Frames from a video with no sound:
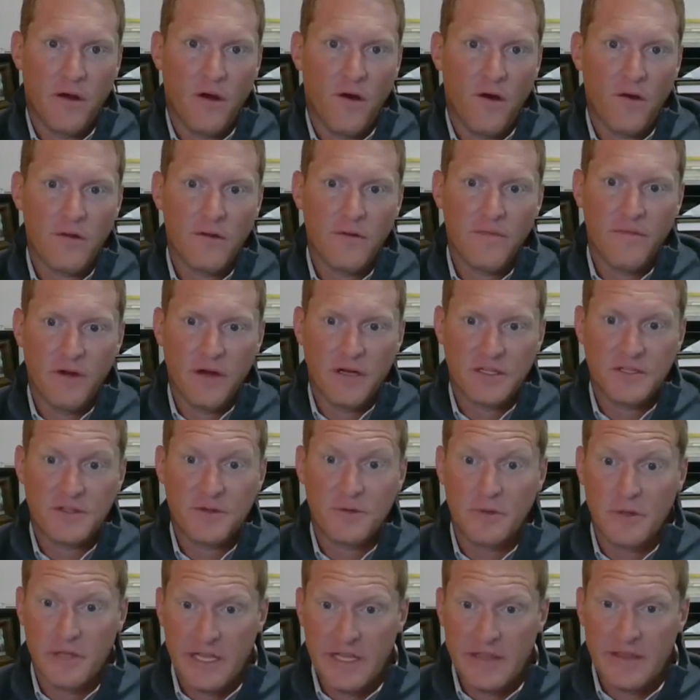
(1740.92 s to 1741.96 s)
all of us who
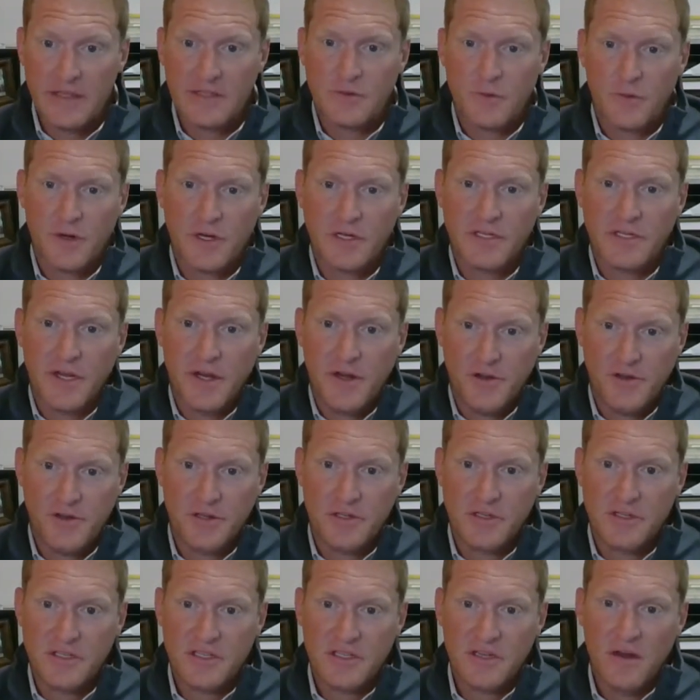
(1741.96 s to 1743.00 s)
lead these
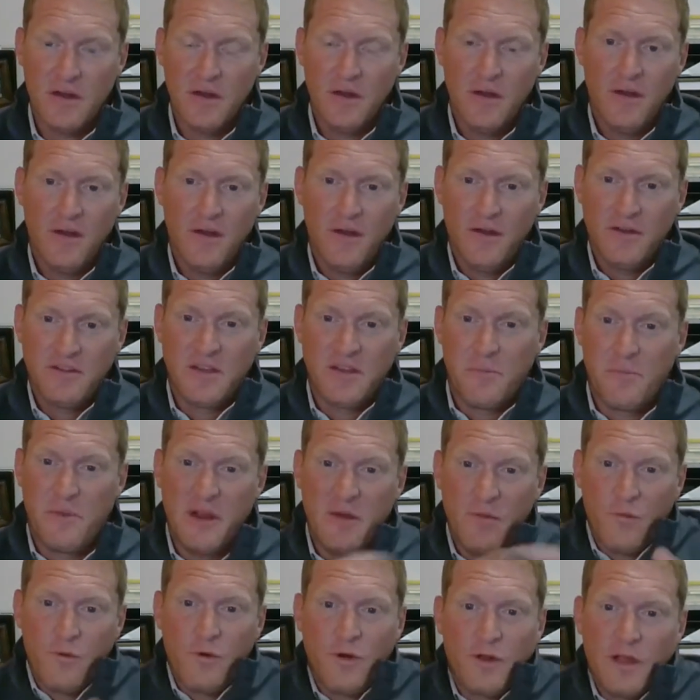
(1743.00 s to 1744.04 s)
organizations to be
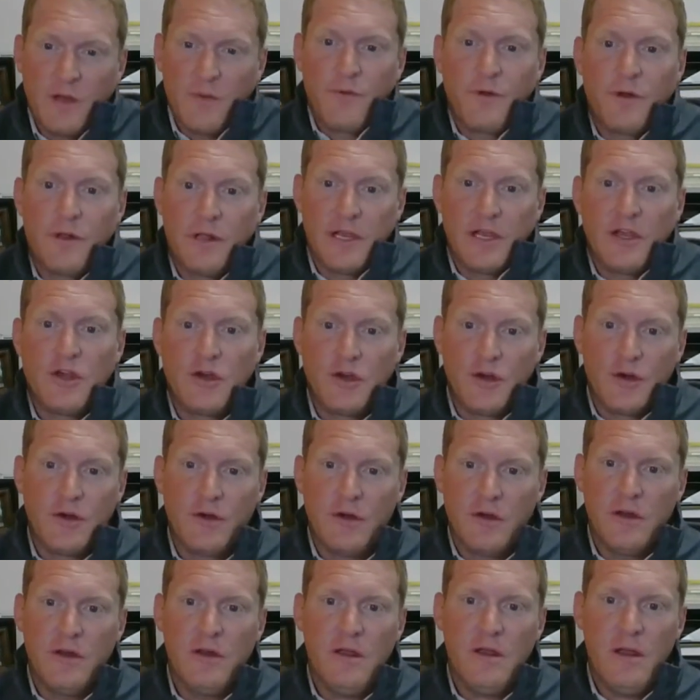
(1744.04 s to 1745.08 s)
really, really
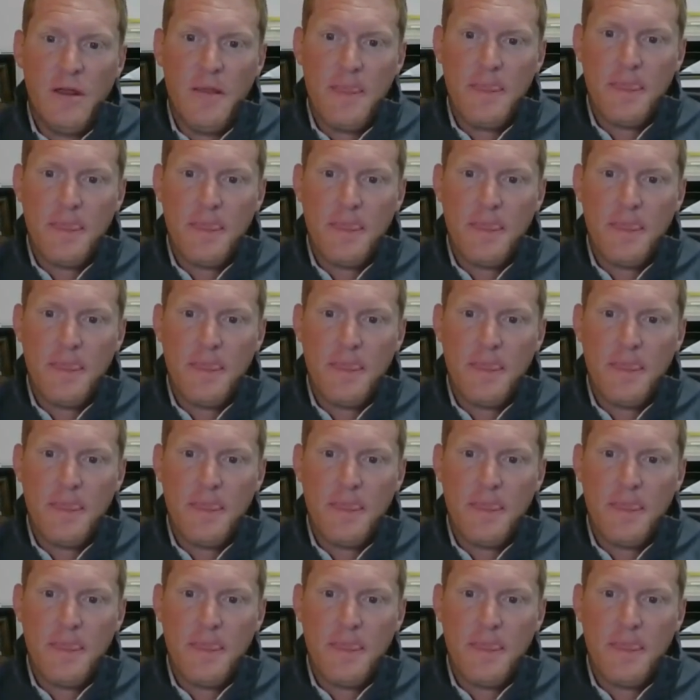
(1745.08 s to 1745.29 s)
good